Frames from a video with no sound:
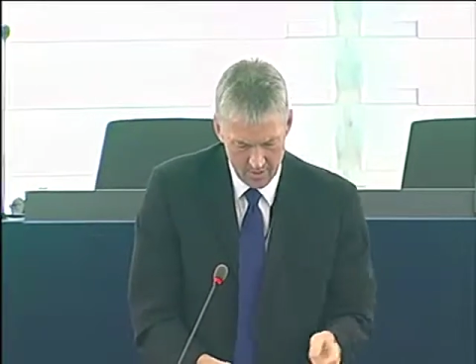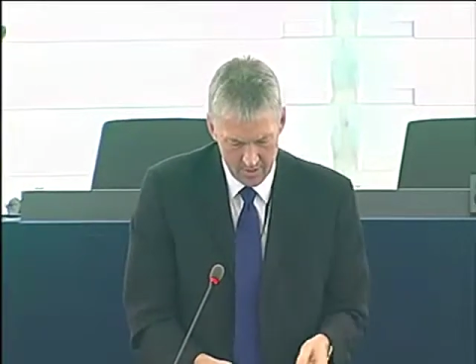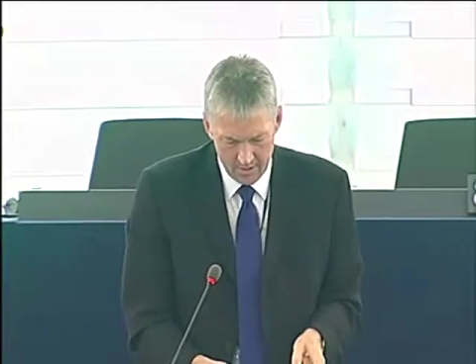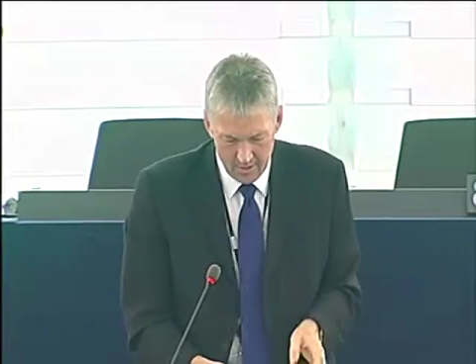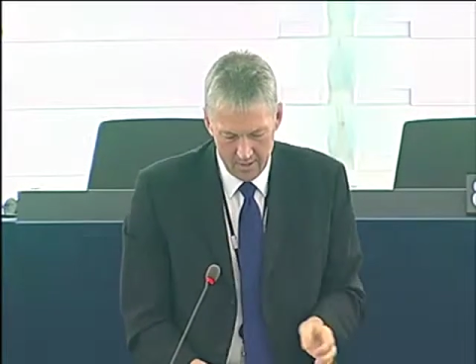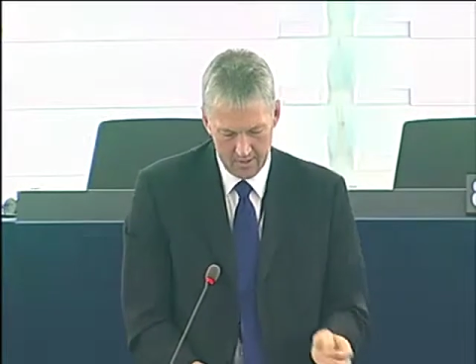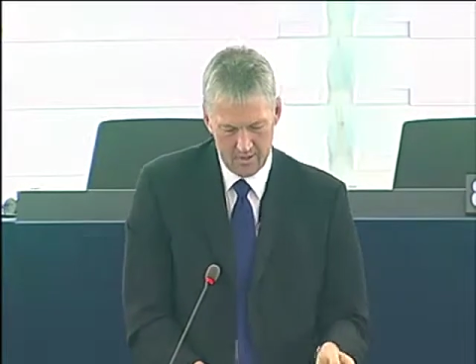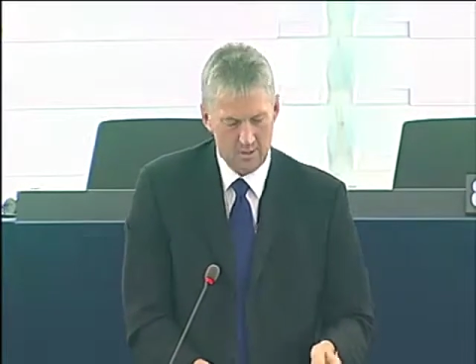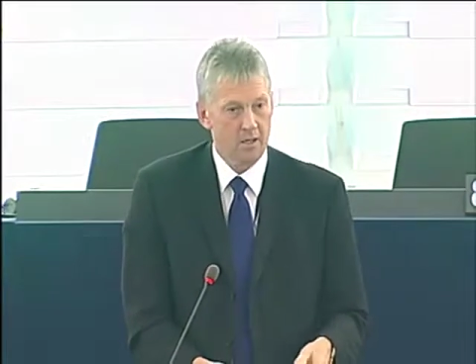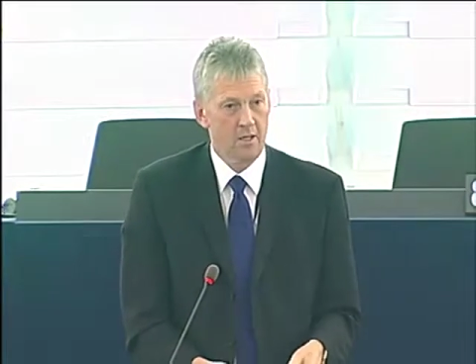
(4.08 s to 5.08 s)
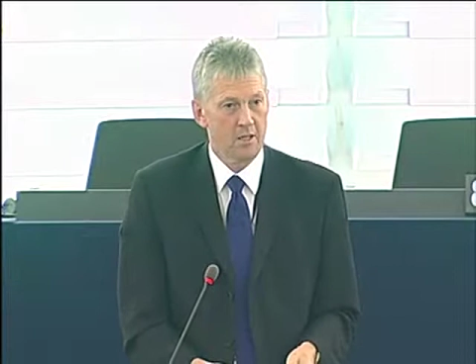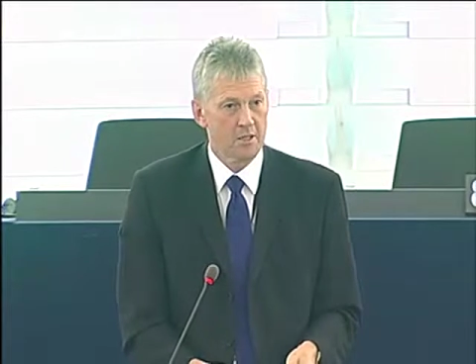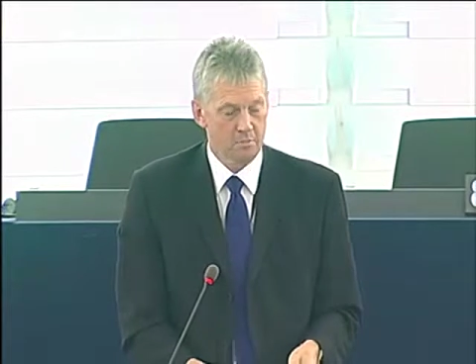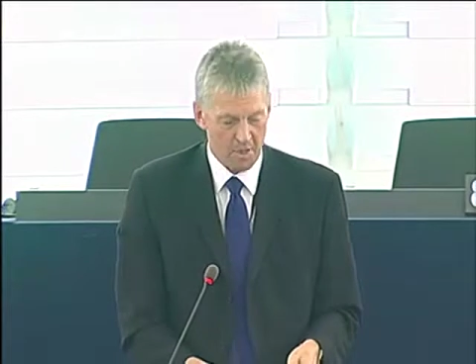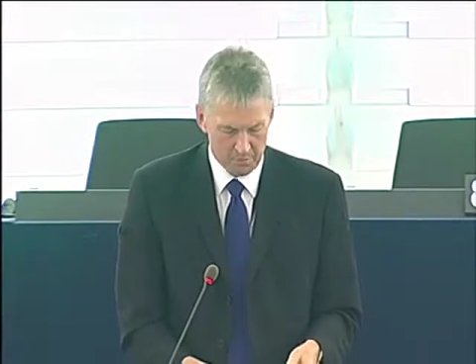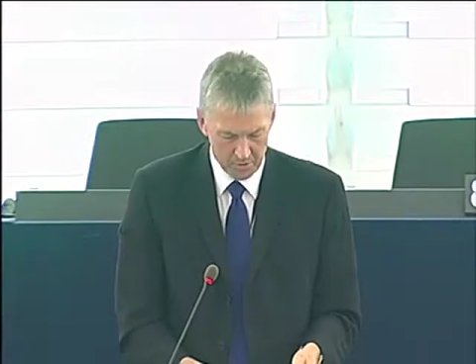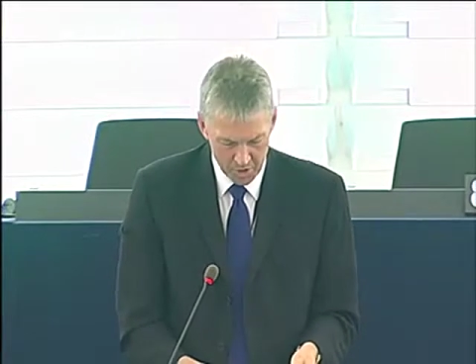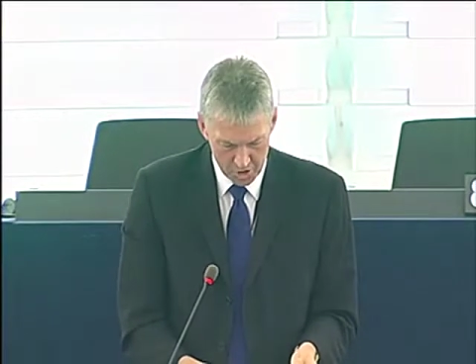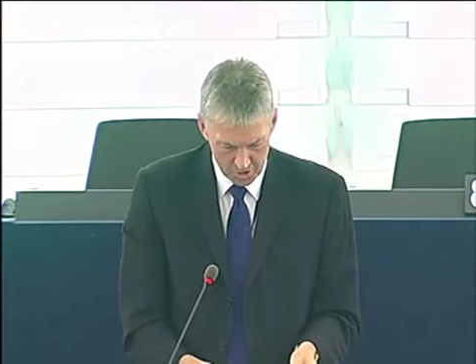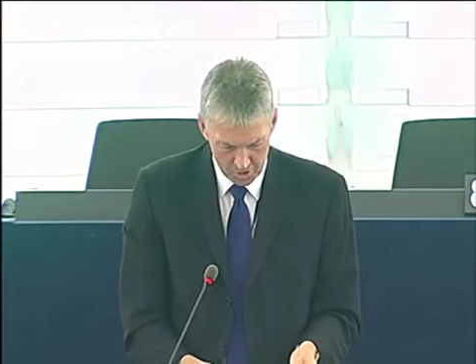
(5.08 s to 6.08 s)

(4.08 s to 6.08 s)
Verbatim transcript: uh, it is my pleasure